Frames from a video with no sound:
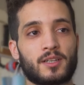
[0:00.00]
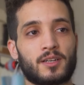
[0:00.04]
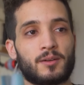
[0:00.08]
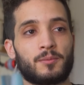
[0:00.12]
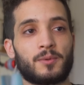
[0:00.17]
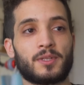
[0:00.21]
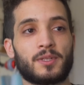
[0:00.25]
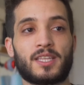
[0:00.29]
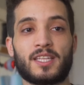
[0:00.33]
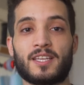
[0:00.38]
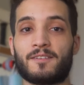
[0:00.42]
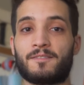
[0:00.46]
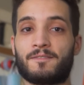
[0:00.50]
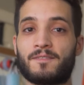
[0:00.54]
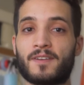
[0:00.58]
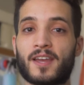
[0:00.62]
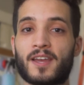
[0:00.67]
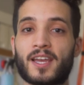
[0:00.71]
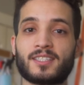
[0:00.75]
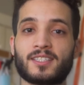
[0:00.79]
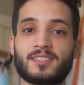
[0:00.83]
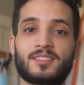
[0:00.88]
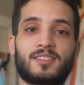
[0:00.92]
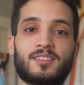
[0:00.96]
With the
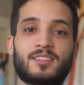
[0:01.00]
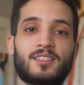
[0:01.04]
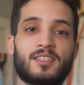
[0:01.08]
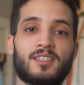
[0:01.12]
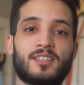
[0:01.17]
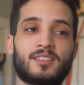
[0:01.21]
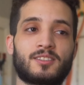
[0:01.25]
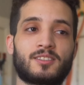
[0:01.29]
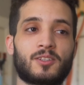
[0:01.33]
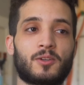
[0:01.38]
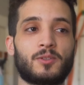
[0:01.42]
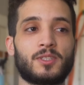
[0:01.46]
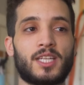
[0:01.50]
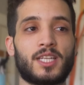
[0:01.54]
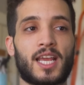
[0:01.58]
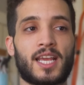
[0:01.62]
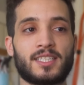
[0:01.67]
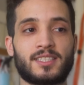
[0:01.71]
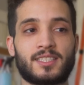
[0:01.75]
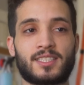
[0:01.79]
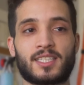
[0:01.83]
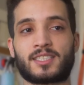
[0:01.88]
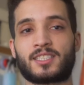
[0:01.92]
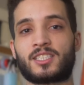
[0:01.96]
effects, the Sony
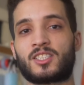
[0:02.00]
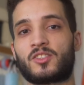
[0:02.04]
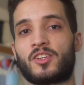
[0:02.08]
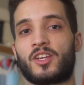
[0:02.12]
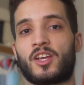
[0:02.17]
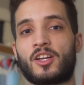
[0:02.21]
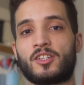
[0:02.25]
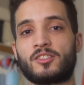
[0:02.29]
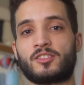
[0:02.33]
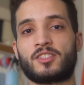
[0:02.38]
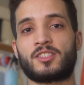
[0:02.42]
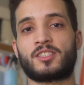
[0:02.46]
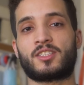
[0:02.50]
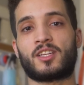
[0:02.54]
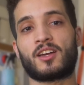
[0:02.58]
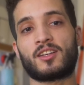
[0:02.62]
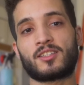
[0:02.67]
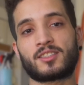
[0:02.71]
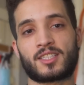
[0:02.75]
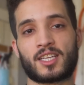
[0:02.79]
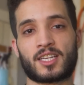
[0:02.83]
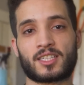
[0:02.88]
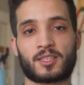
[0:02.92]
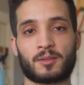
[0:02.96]
a6300 does
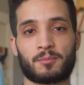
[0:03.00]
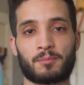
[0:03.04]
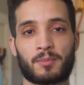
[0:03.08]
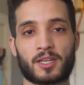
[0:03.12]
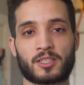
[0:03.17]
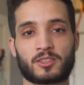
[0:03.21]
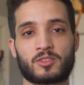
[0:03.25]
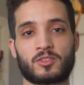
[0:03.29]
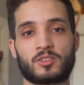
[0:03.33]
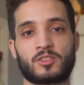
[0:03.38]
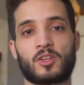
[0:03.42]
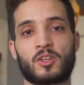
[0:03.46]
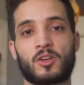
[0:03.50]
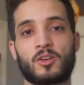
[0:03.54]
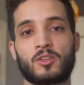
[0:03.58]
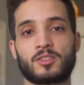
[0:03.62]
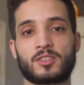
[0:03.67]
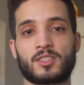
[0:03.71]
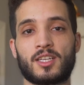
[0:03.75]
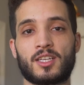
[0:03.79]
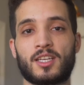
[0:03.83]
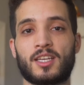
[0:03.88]
get the best results.